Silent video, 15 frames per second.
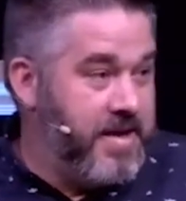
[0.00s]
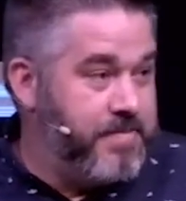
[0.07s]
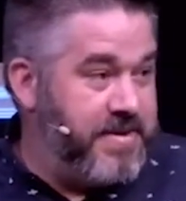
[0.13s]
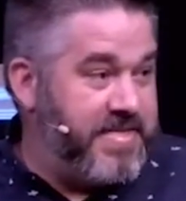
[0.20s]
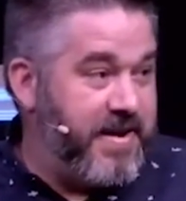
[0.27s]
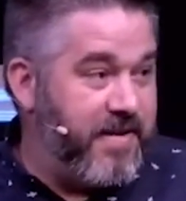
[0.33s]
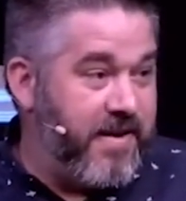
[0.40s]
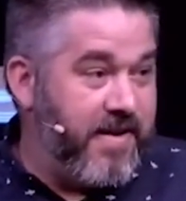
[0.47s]

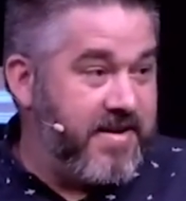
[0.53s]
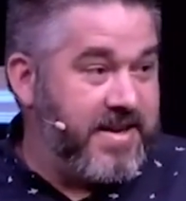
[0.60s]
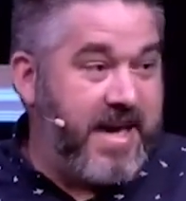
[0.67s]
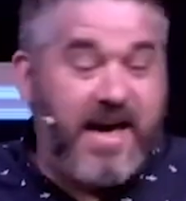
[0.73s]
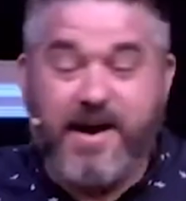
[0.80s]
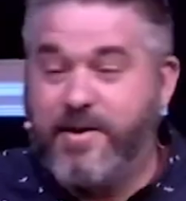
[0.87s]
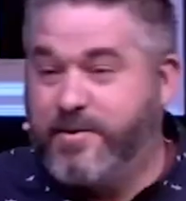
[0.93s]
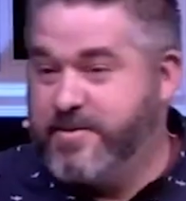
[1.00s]
but there are
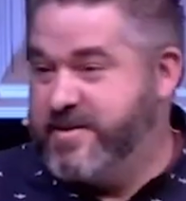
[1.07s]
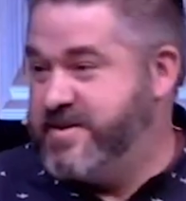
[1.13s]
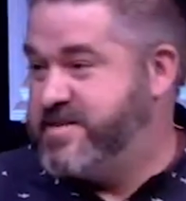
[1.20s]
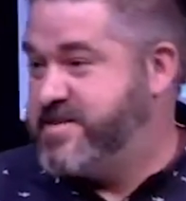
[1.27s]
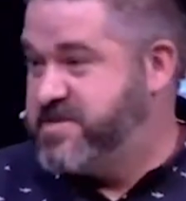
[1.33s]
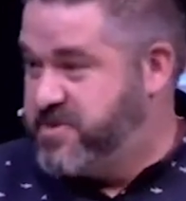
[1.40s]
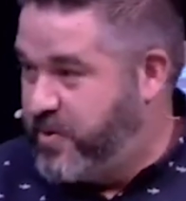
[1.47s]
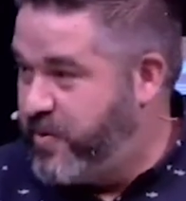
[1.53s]
countless
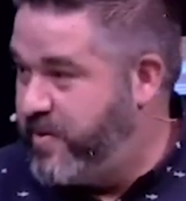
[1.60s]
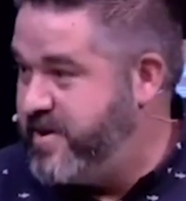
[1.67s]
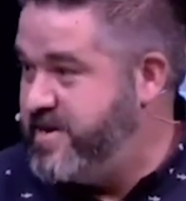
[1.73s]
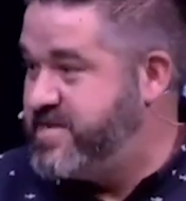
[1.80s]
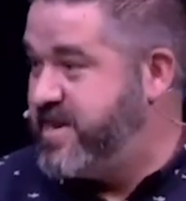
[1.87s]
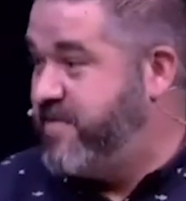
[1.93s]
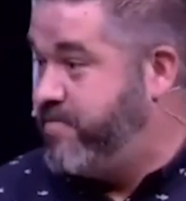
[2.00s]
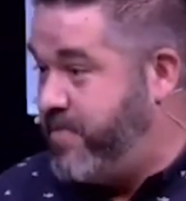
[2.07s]

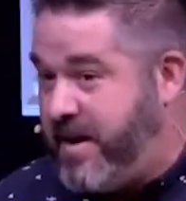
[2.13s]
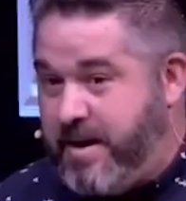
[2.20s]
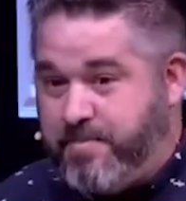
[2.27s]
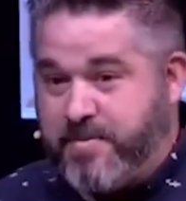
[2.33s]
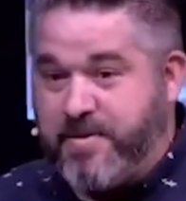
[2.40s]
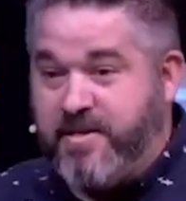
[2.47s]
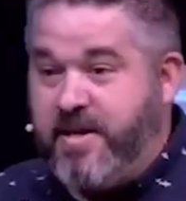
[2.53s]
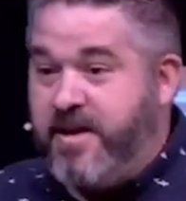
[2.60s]
stories of
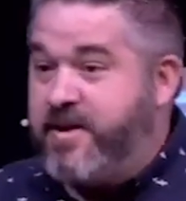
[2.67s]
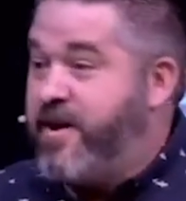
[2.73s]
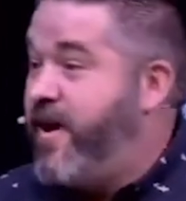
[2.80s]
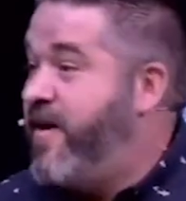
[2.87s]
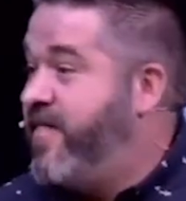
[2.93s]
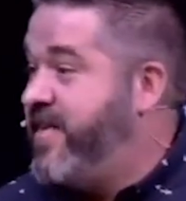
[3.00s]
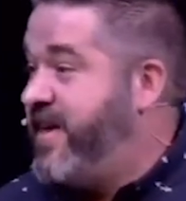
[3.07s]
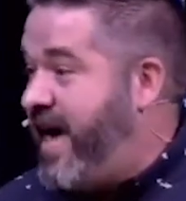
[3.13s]
people
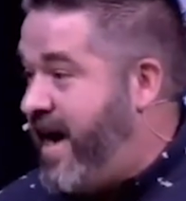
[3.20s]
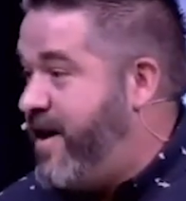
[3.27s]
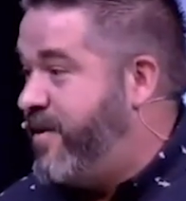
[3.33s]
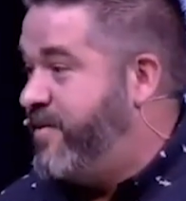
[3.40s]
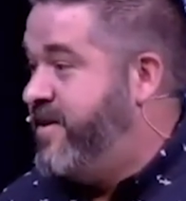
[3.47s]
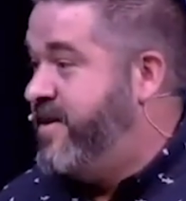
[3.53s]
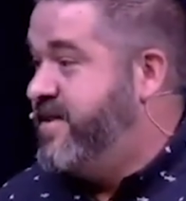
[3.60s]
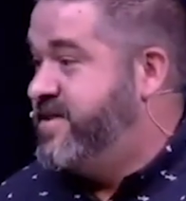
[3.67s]
calling
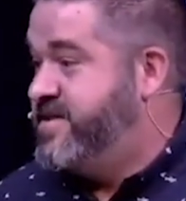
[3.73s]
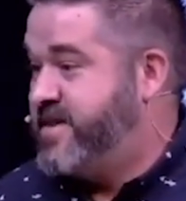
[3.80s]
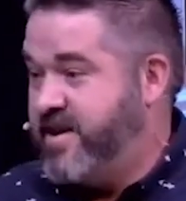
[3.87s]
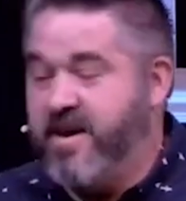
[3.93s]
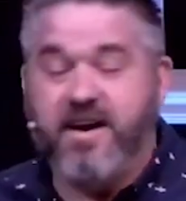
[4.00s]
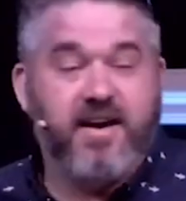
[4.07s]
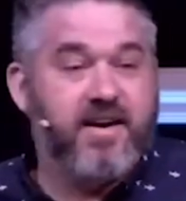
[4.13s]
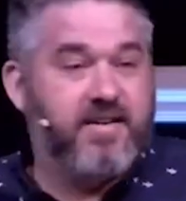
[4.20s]
out to
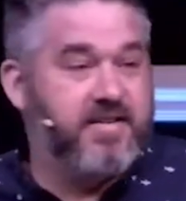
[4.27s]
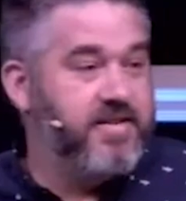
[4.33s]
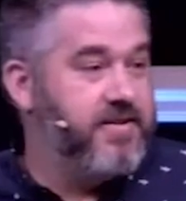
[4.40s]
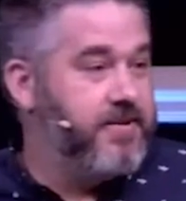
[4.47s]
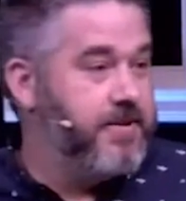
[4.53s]
God.